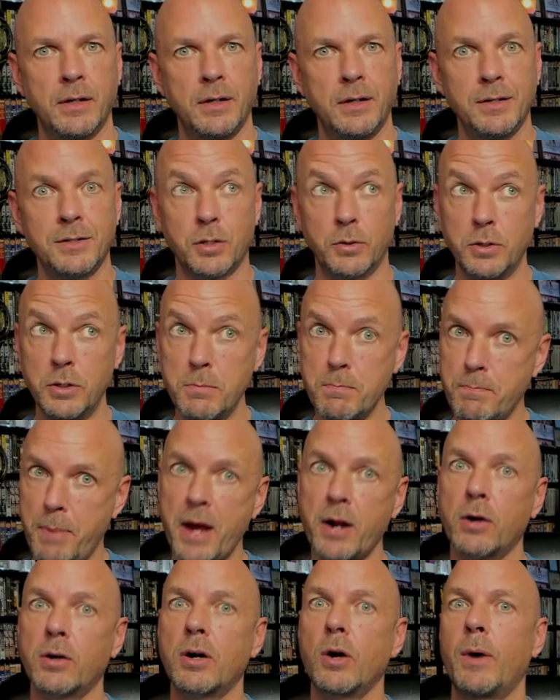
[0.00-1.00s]
So you
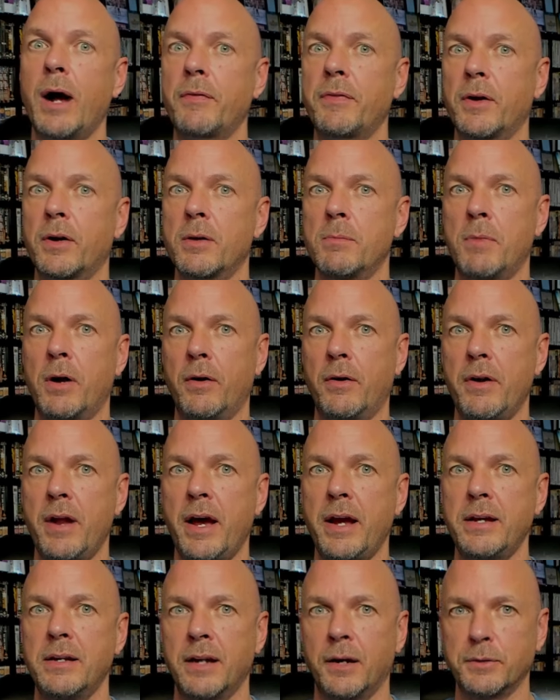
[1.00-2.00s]
better go out there tomorrow
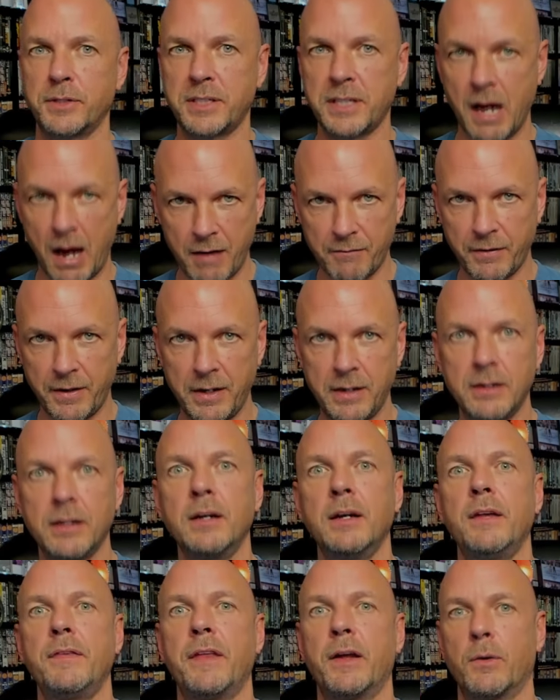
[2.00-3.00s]
night. And I was confident
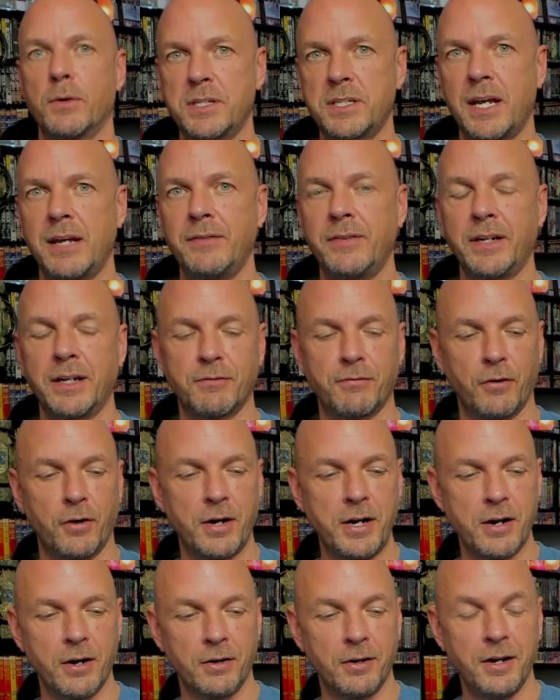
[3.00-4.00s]
they were saving it for
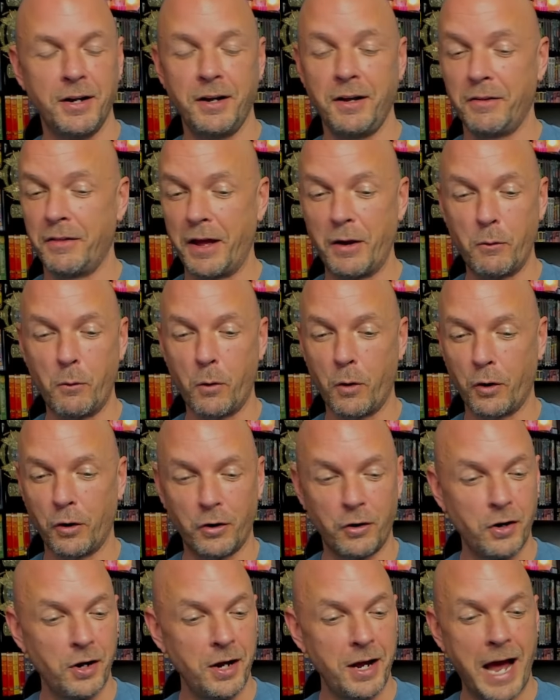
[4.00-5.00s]
here. They
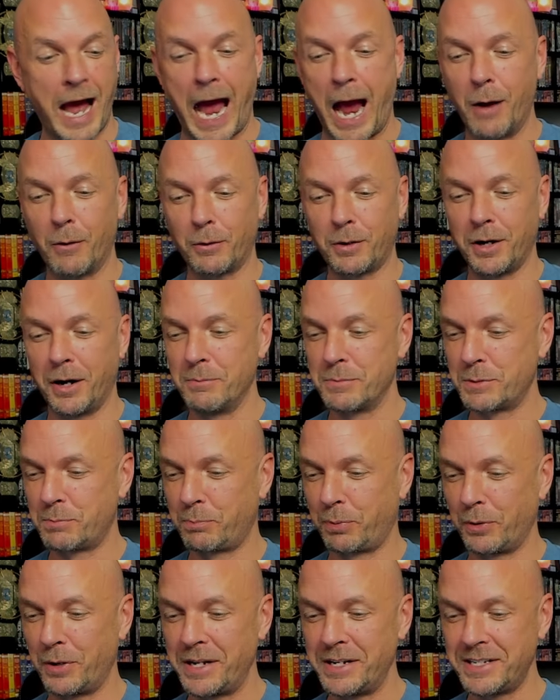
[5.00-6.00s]
were. Out comes
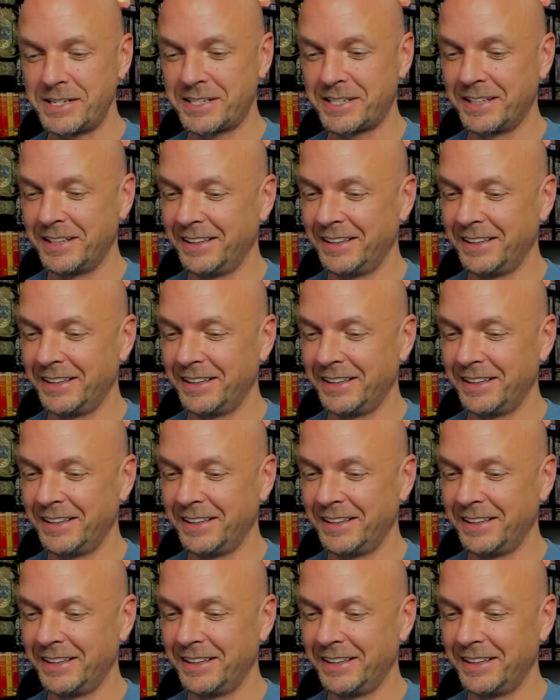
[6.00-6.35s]
Priest.